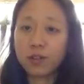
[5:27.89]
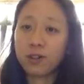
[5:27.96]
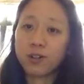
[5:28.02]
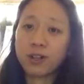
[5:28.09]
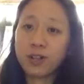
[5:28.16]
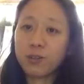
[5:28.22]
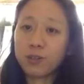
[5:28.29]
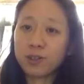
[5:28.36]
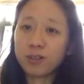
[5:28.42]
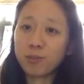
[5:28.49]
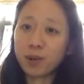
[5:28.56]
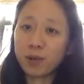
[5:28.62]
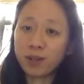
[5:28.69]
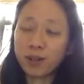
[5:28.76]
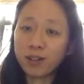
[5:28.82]
Her name is
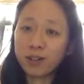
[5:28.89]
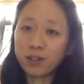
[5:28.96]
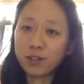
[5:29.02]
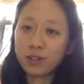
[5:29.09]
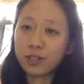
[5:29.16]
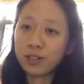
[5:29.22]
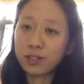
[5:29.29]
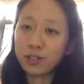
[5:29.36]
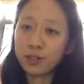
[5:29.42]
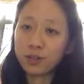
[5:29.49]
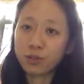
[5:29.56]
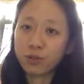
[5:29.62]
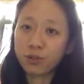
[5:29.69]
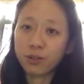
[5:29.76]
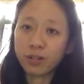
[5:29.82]
Mariela. She's 6
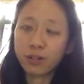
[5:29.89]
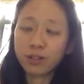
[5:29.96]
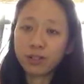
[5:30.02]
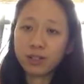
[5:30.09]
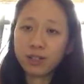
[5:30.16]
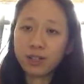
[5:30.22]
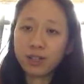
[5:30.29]
years old now.